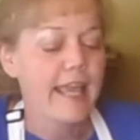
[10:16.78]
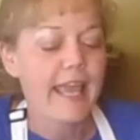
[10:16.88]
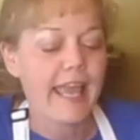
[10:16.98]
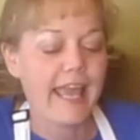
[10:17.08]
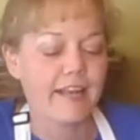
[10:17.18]

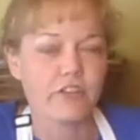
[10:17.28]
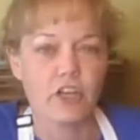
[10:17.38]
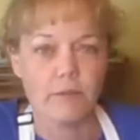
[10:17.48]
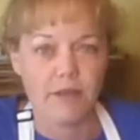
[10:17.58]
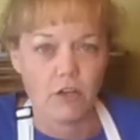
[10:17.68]
and it's going to
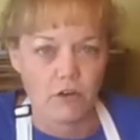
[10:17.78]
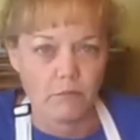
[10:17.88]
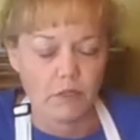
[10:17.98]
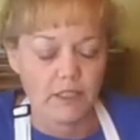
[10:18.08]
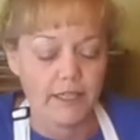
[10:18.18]
be
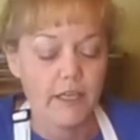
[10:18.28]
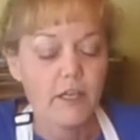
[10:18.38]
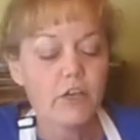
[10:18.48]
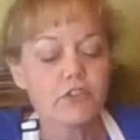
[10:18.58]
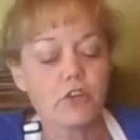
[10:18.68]
crumbly.
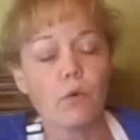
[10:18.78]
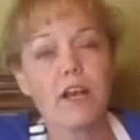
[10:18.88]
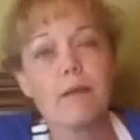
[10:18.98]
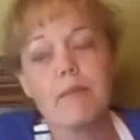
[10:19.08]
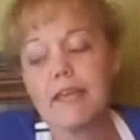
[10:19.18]
So when
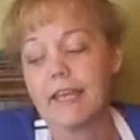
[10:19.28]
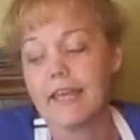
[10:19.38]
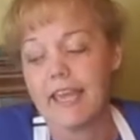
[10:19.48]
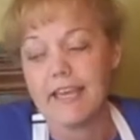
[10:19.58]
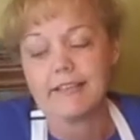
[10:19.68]
I'm making
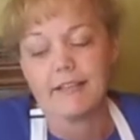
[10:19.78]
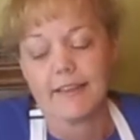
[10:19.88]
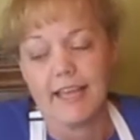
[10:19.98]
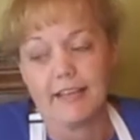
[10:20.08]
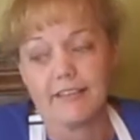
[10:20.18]
cakes and
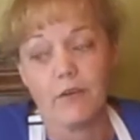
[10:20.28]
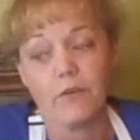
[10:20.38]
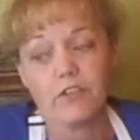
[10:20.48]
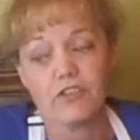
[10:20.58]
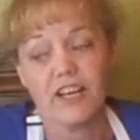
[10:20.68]
things, I always
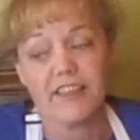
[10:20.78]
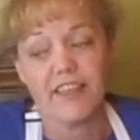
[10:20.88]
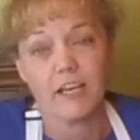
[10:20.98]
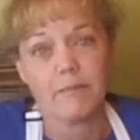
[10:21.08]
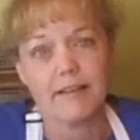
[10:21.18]
try to think
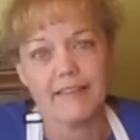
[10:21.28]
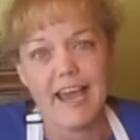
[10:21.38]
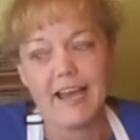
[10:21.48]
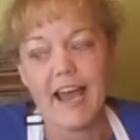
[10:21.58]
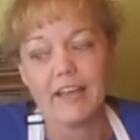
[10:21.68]
about that.
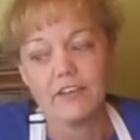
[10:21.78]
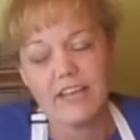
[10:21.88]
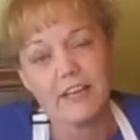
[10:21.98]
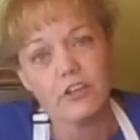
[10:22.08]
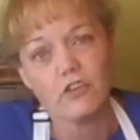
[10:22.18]
I tend
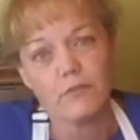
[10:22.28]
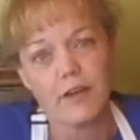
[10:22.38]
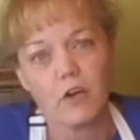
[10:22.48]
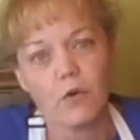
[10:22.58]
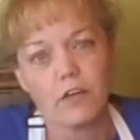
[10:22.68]
to use my
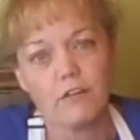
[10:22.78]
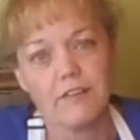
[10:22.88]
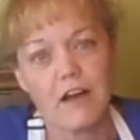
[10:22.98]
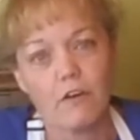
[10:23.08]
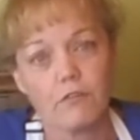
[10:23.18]
coconut
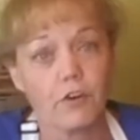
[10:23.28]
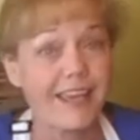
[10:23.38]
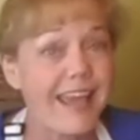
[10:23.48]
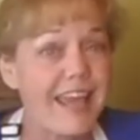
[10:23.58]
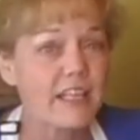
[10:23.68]
flour for
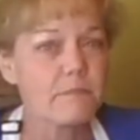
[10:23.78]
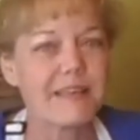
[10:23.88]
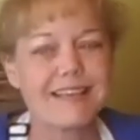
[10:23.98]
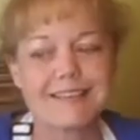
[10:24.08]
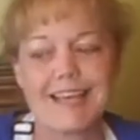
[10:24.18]
cakes
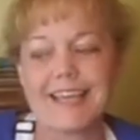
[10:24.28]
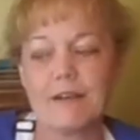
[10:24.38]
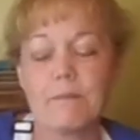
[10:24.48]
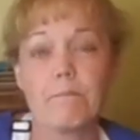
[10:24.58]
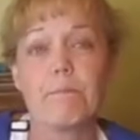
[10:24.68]
because I can
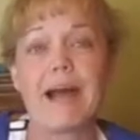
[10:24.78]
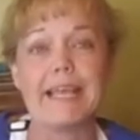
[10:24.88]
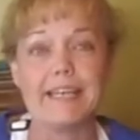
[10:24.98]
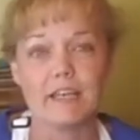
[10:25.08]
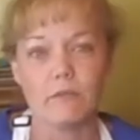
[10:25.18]
bind
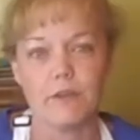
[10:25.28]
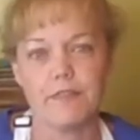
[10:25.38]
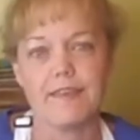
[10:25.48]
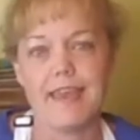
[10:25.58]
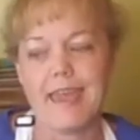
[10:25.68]
it with the
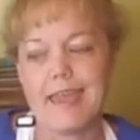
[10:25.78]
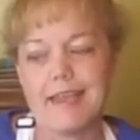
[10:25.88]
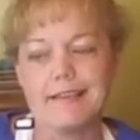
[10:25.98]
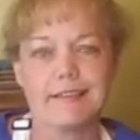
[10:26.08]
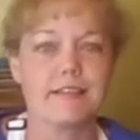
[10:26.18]

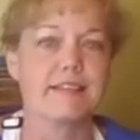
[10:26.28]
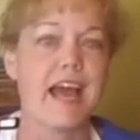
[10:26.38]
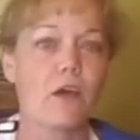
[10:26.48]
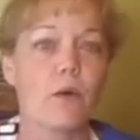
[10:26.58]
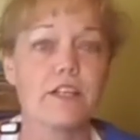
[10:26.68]
eggs and it's not
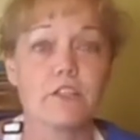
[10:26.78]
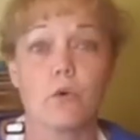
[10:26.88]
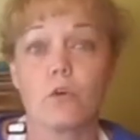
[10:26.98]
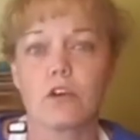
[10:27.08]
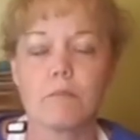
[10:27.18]
quite so
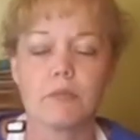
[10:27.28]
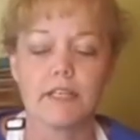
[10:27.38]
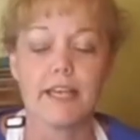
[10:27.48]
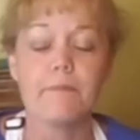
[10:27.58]
crumbly.